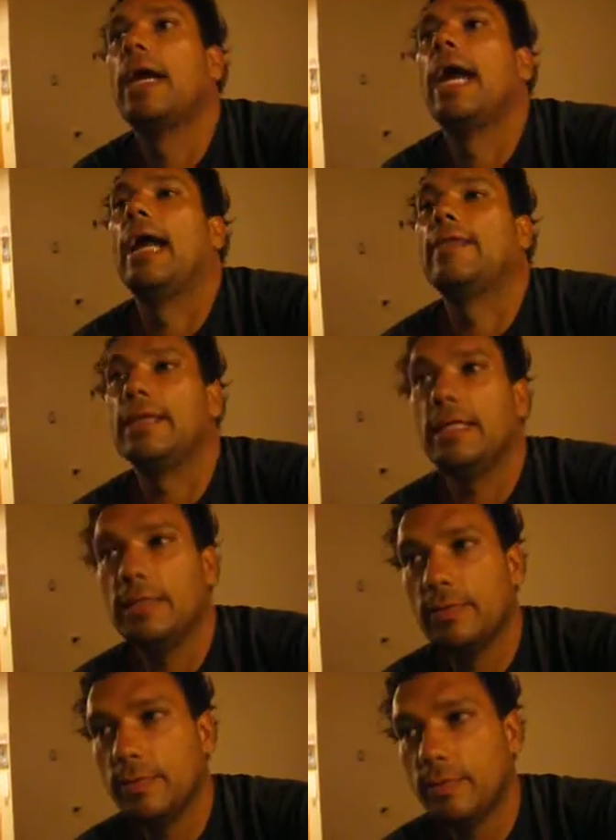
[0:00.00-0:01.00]
and then
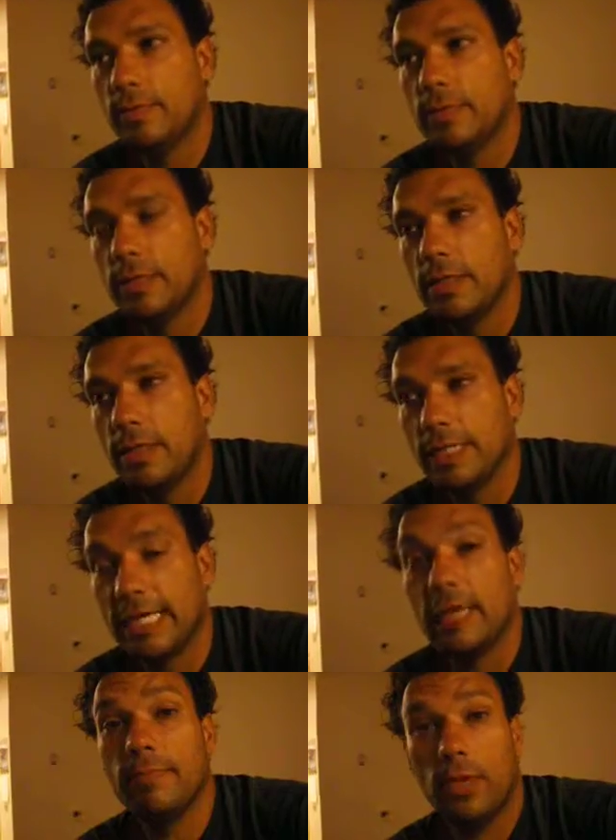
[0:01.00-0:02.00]
his
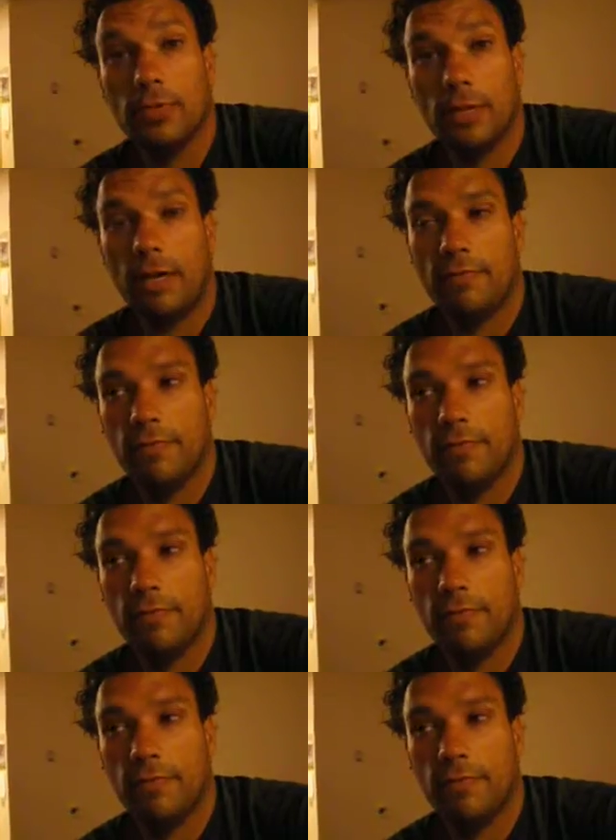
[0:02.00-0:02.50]
head blows off.